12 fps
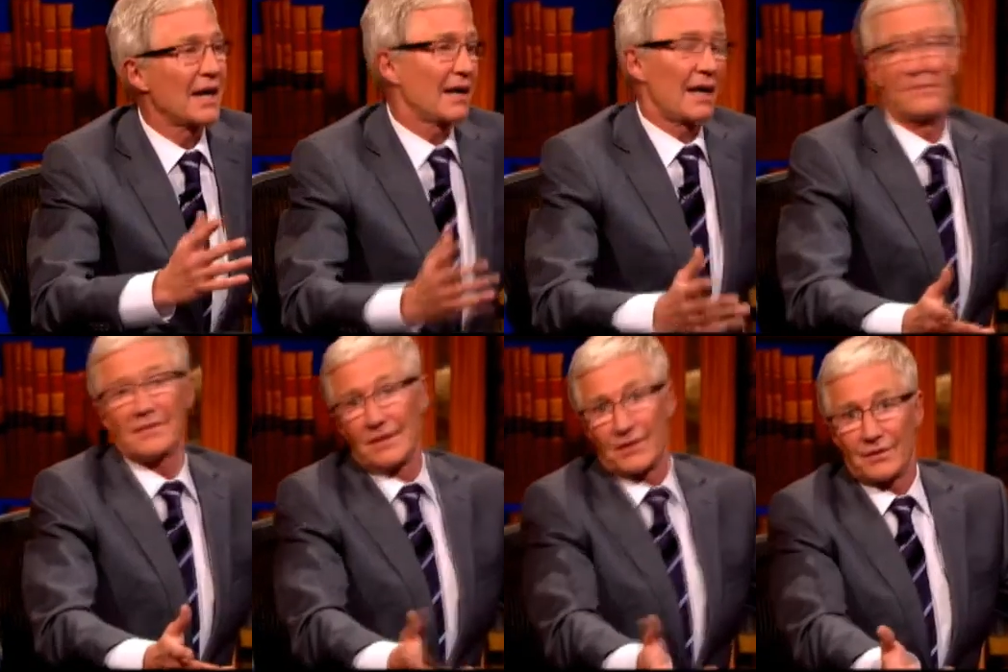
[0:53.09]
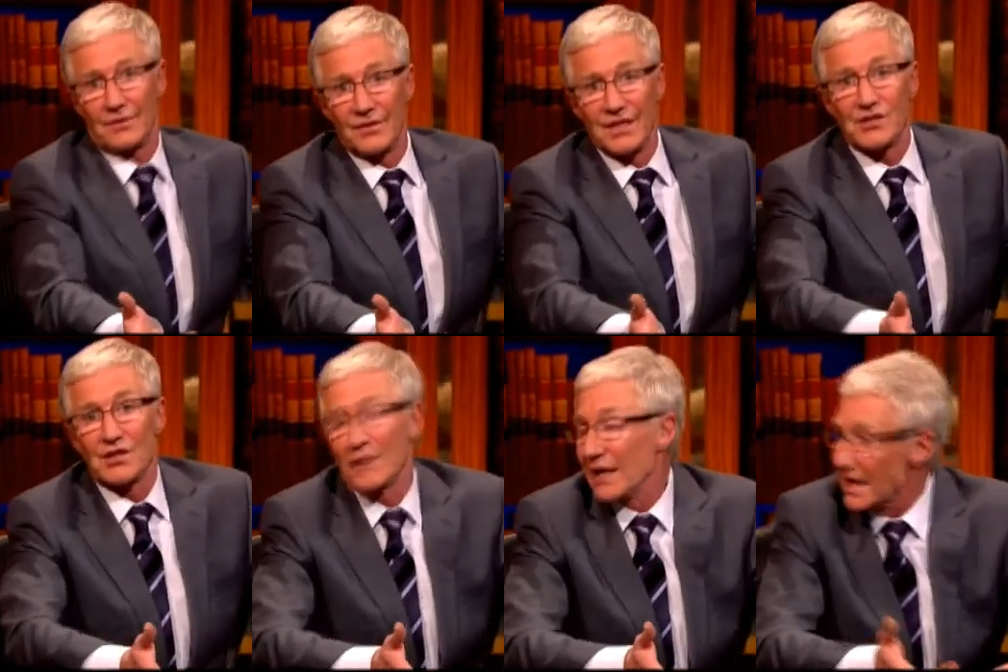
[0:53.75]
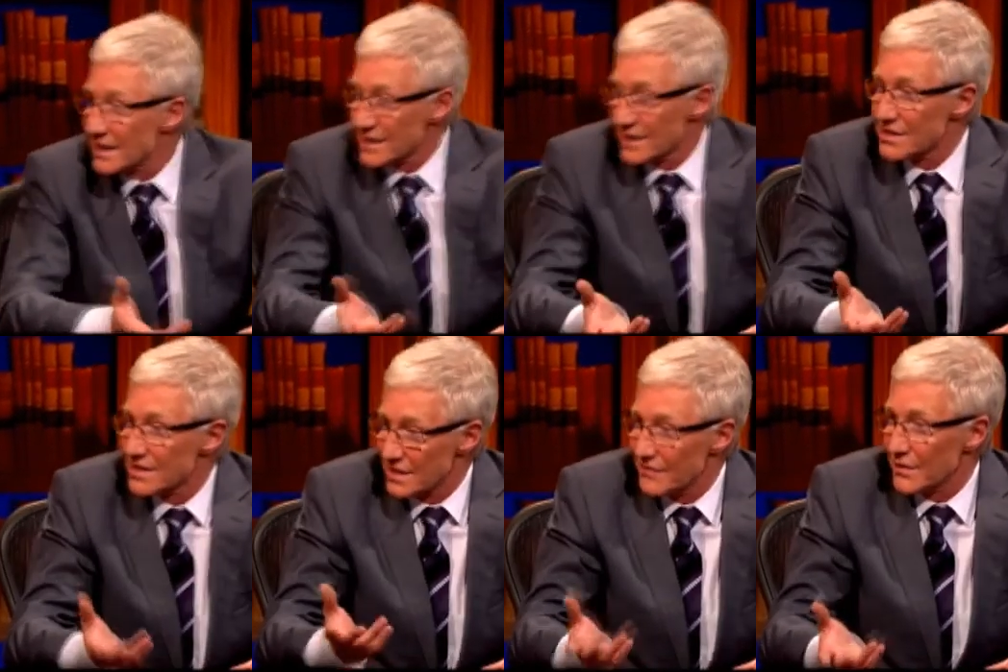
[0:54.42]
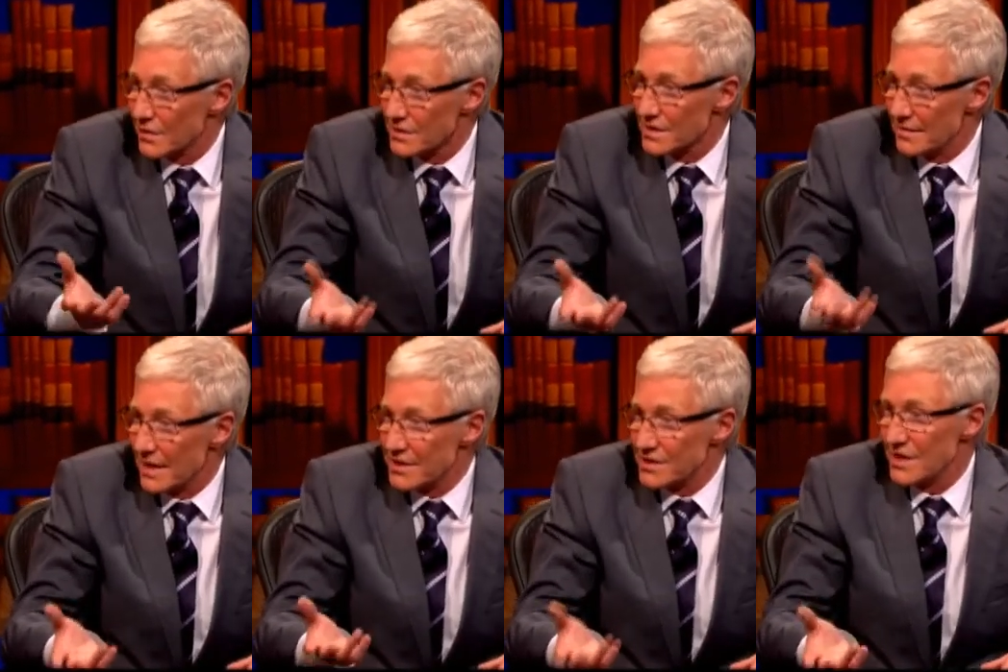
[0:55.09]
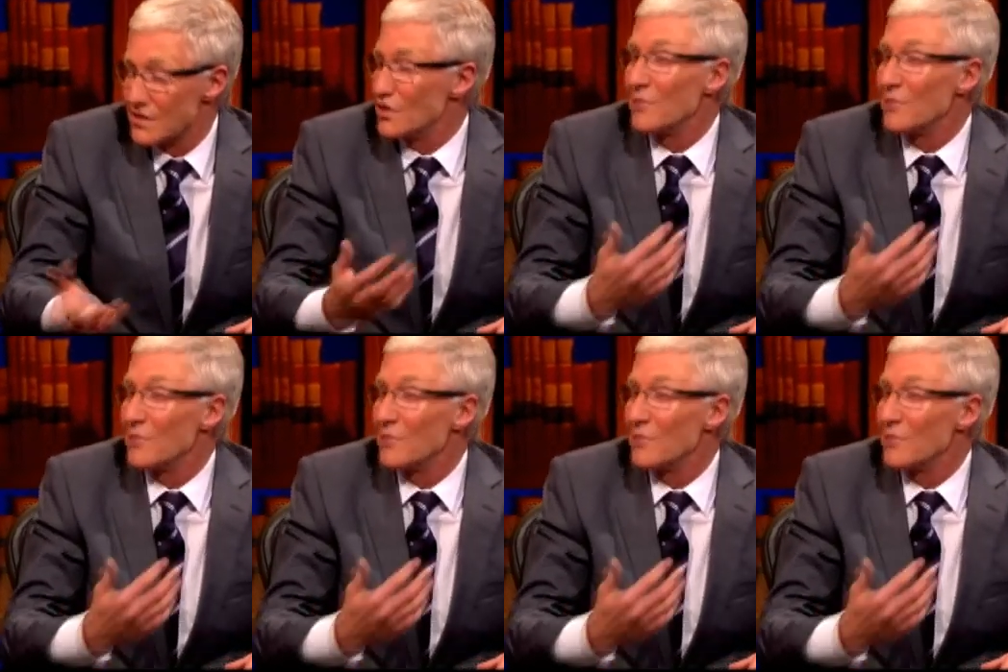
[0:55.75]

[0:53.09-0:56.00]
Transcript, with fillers: I look, regional accents are difficult to master. it took